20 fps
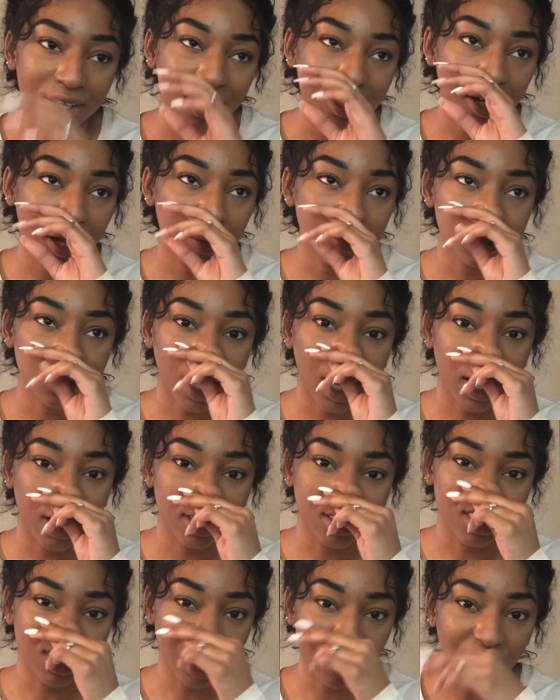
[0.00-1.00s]
And I'm
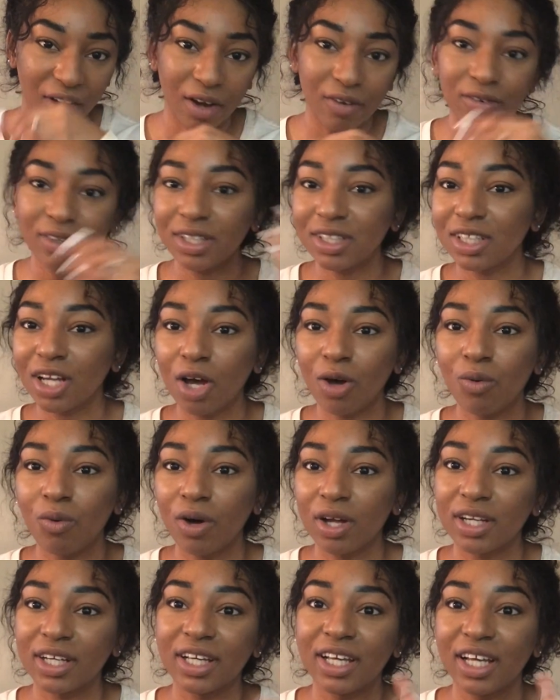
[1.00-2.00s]
tired and stuff. I really don't
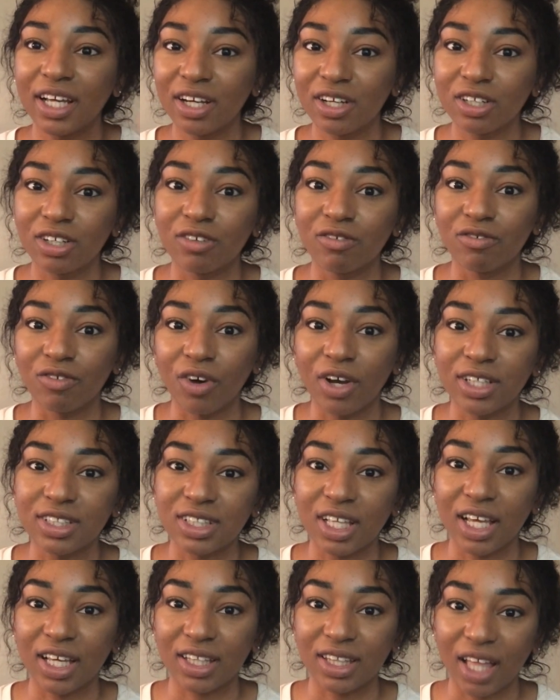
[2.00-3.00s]
want to hear your
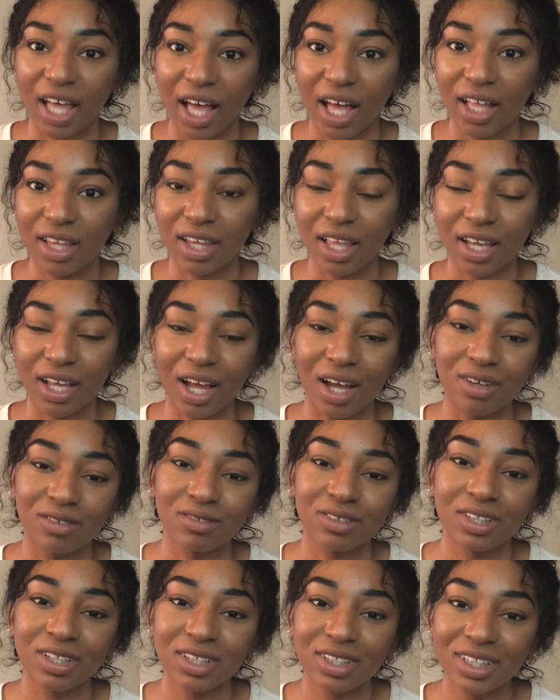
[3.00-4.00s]
voice like that. Like, I
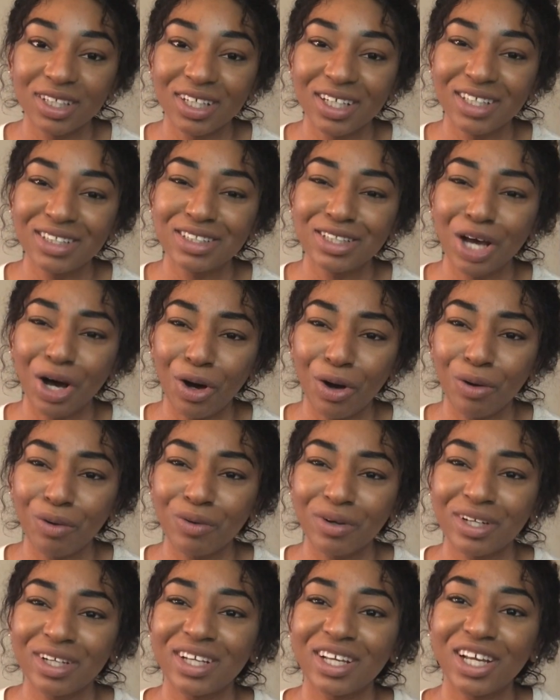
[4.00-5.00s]
really
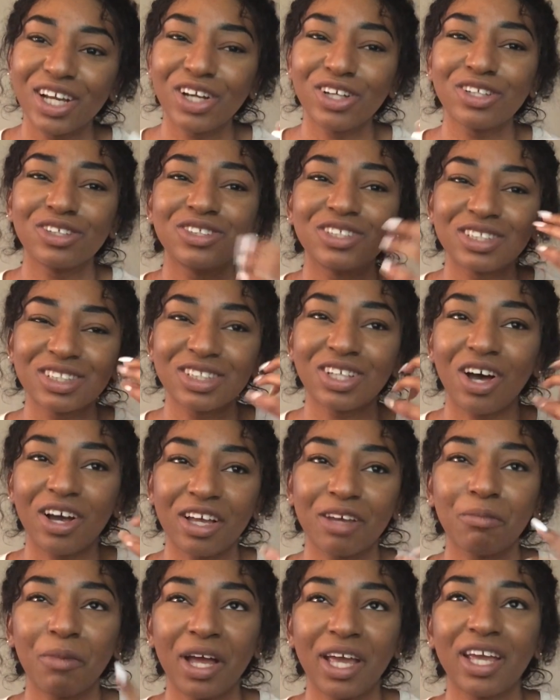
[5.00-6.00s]
don't want to hear you just
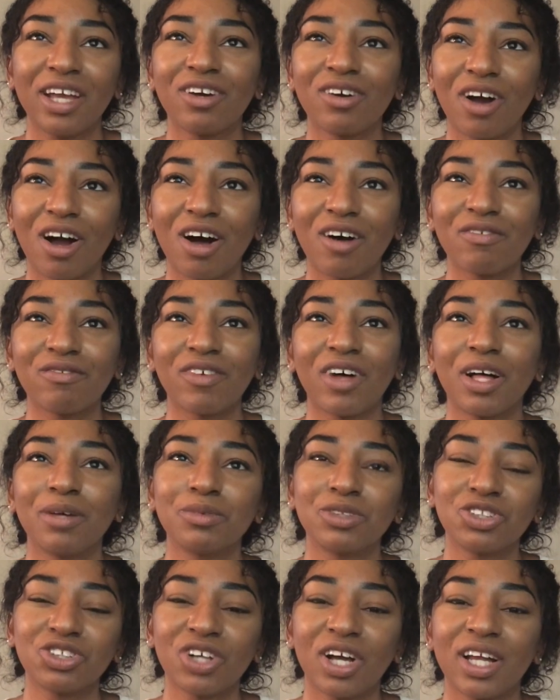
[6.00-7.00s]
talking my ear off while
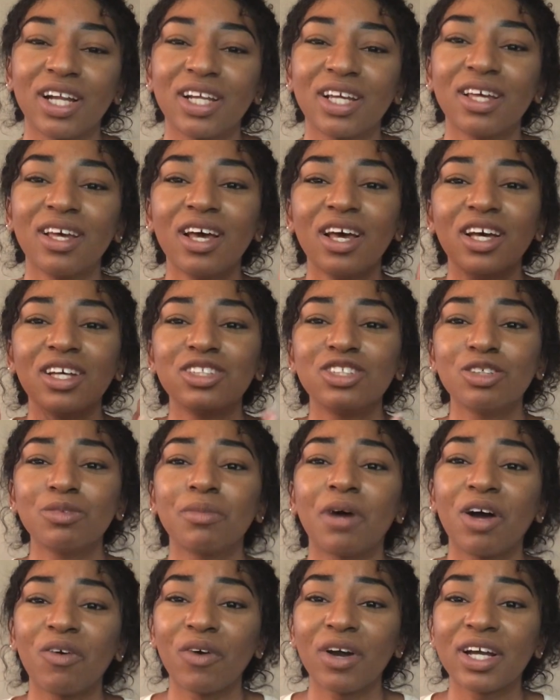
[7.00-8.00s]
I'm just trying to do
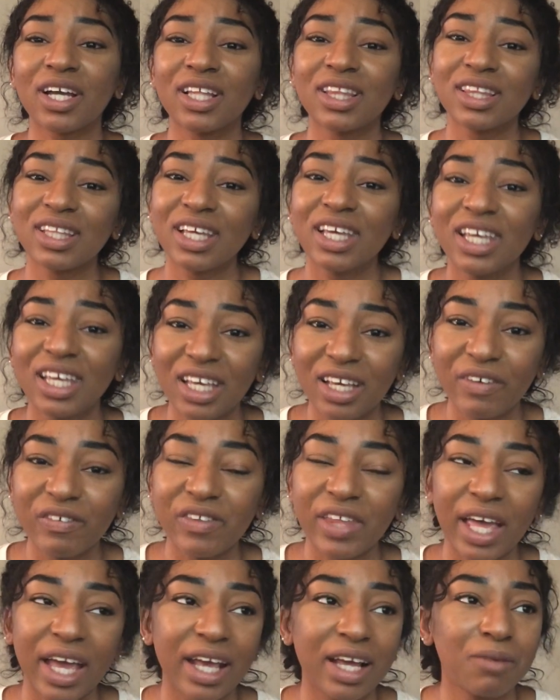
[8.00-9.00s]
my work and
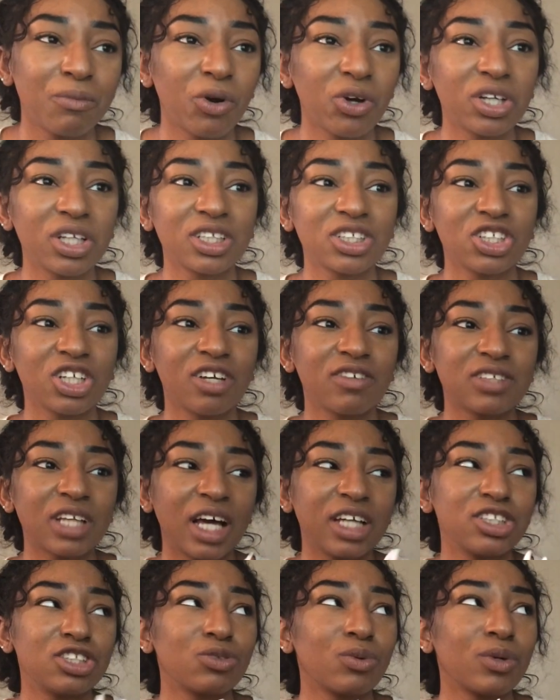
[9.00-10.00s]
leave. Like, morning shifts,
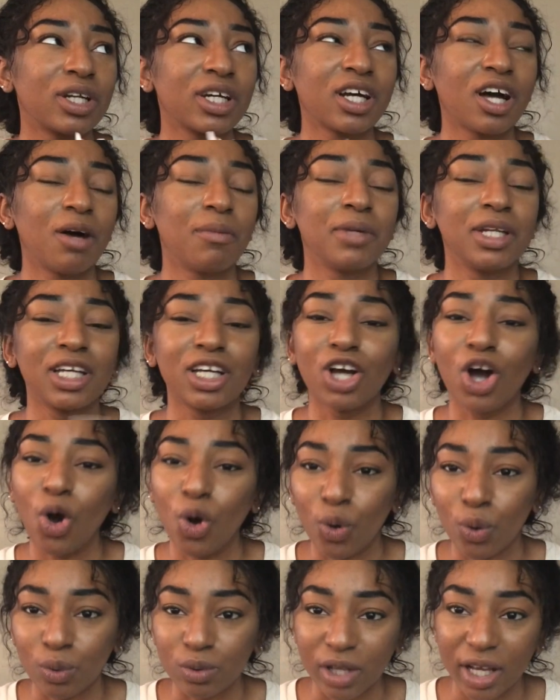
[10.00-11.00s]
I just want to come and
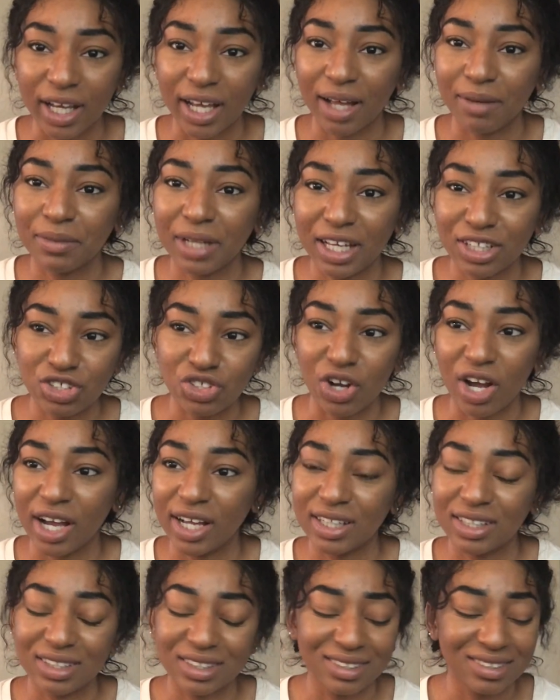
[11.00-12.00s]
go. Like, I'm not
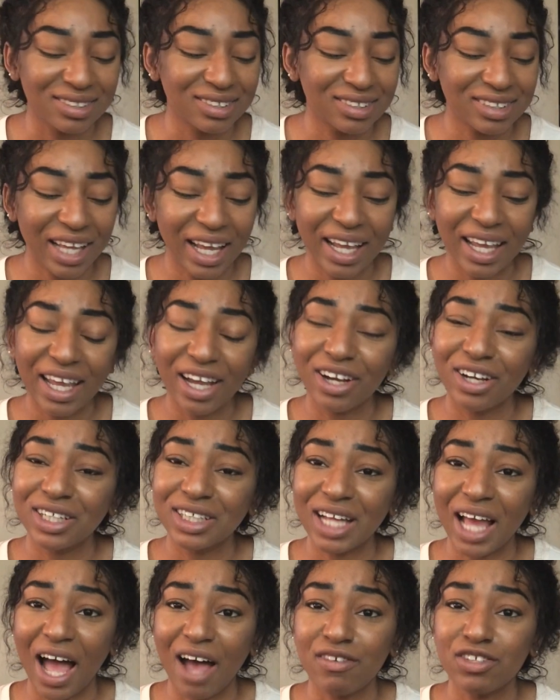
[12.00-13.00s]
trying to stay here
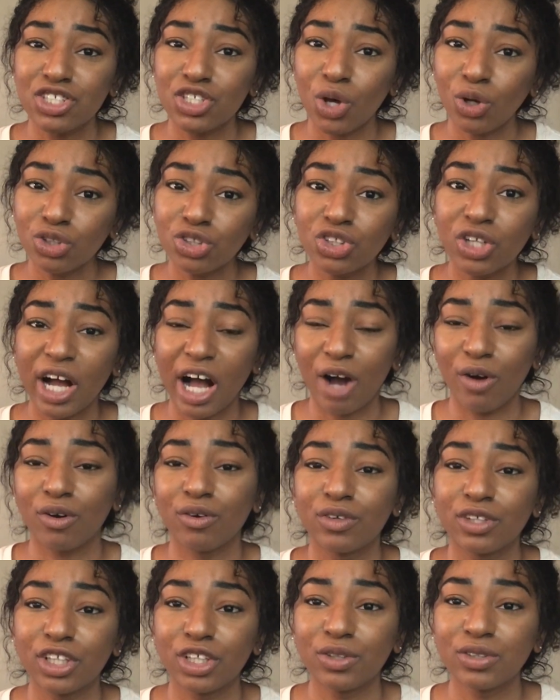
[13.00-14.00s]
and have social
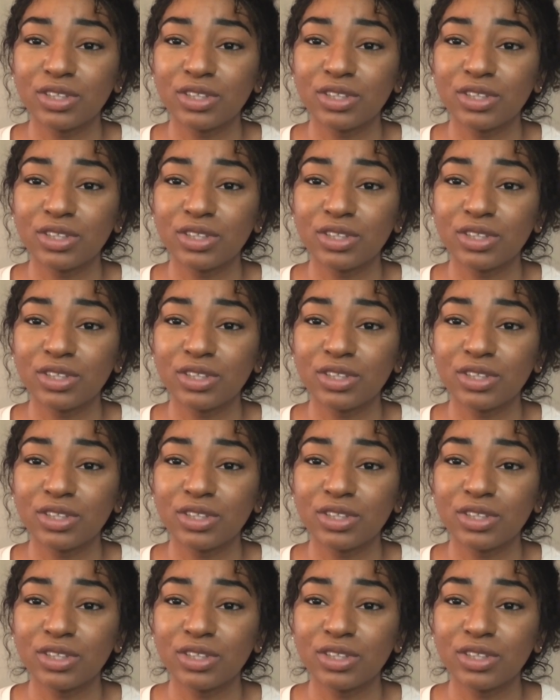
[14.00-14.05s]
hour with